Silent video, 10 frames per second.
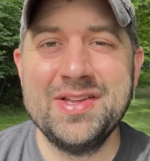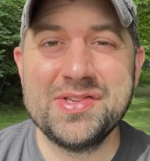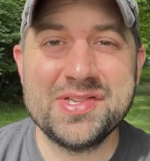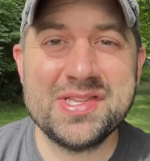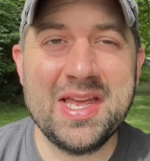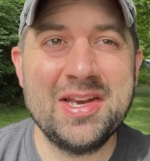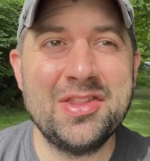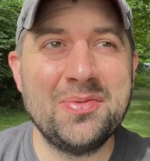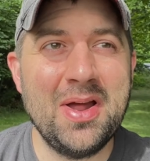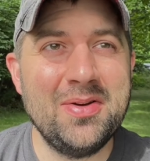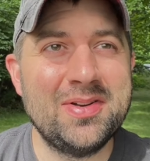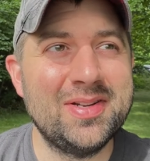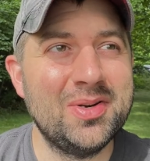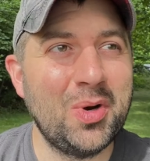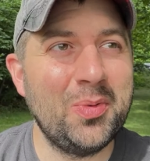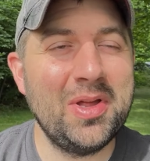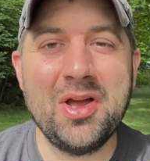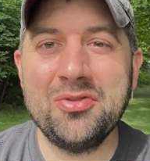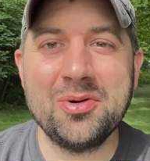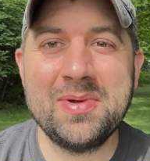So, this is the end of the road. Where do we
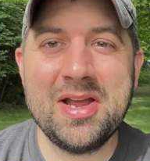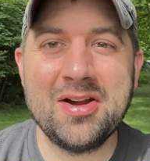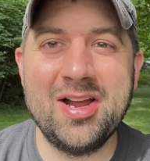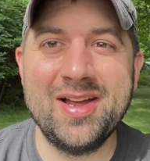go from here?